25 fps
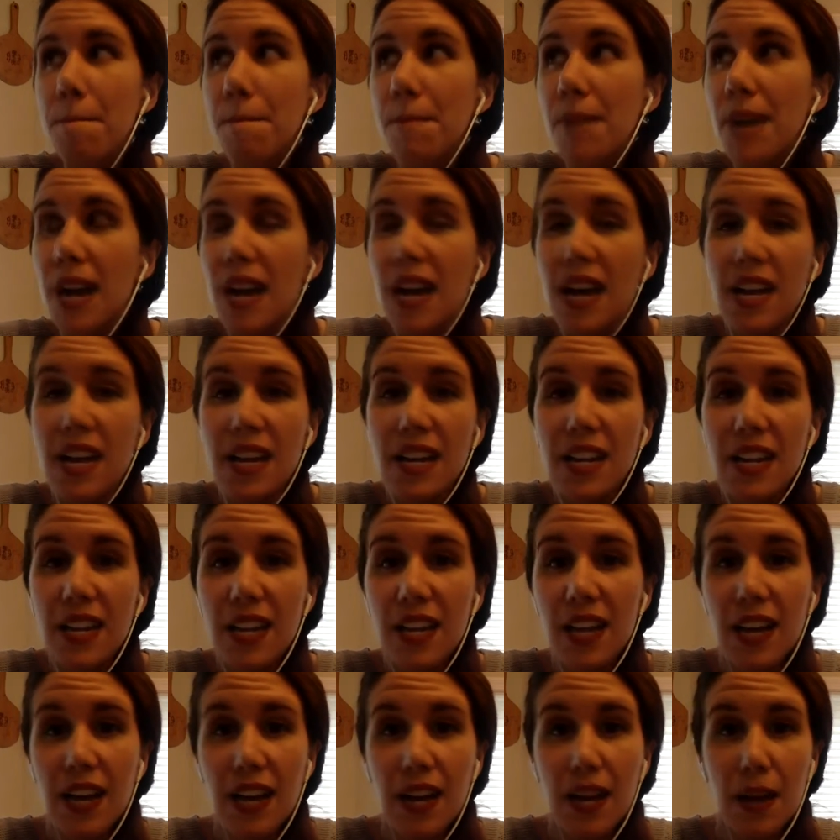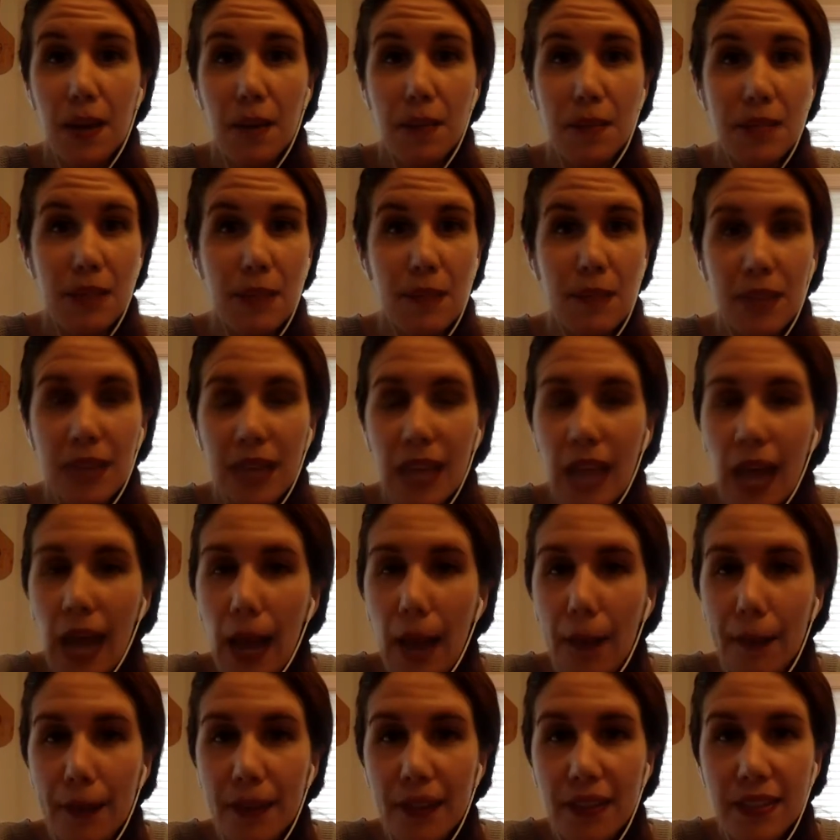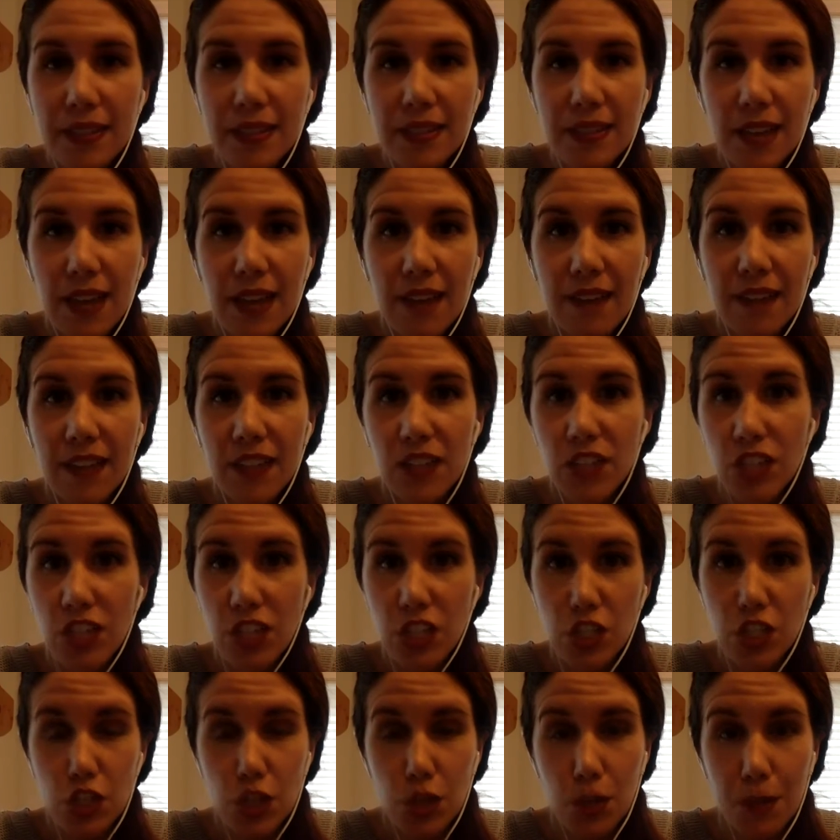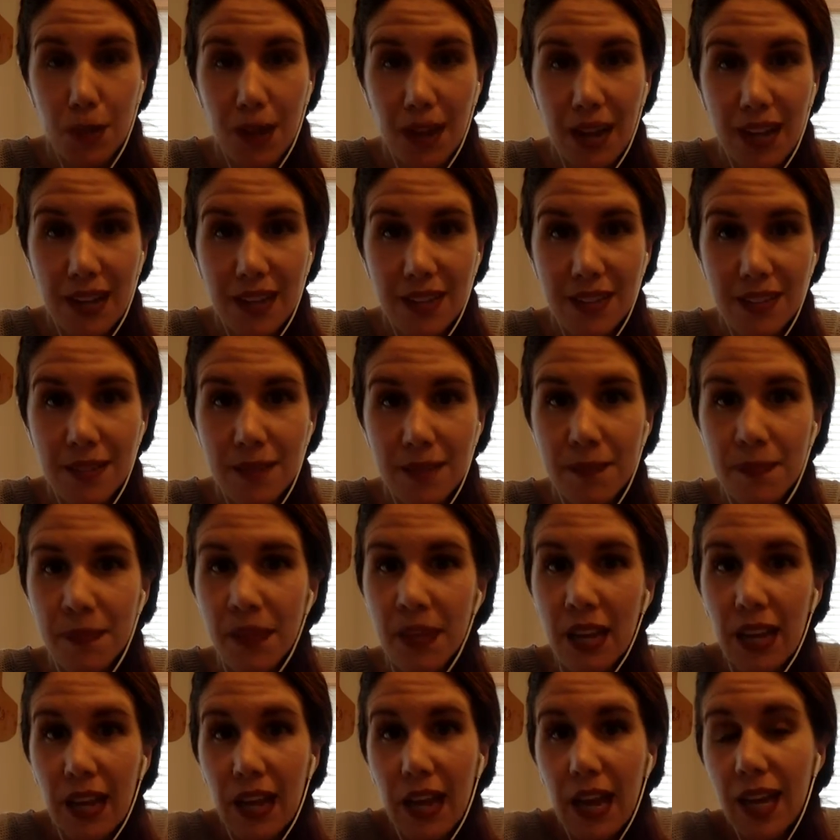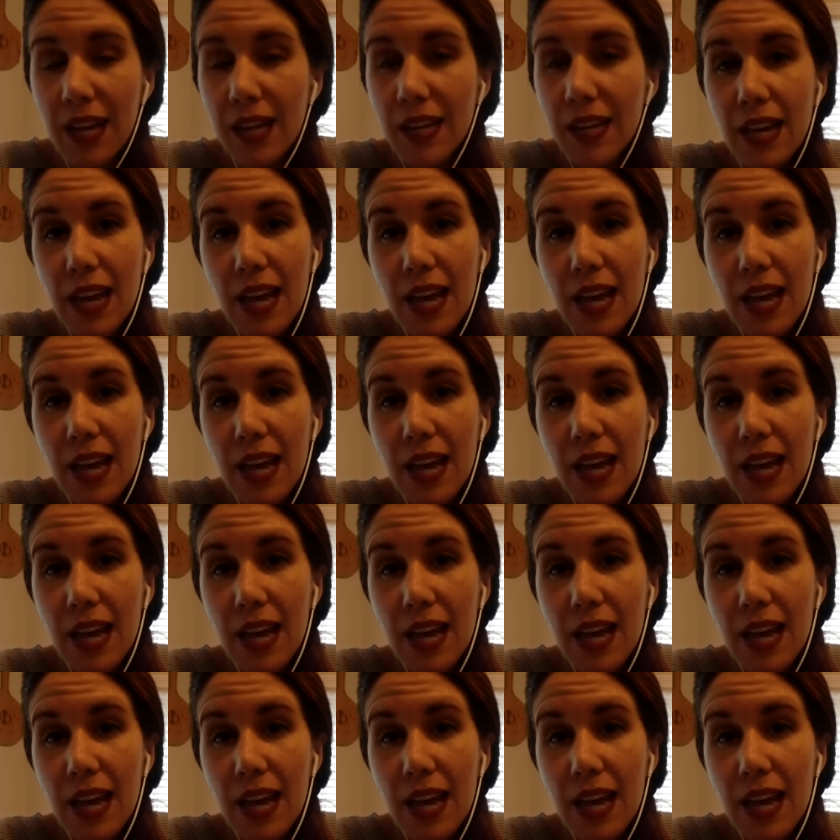but something happened and they changed their mind.